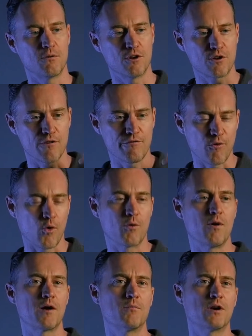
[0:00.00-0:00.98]
looking
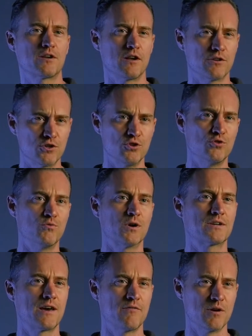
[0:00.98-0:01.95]
forward, what can I do,
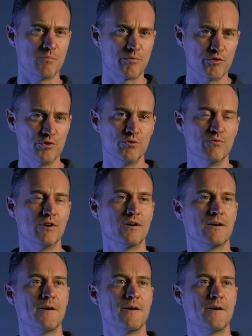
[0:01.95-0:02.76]
what can we improve?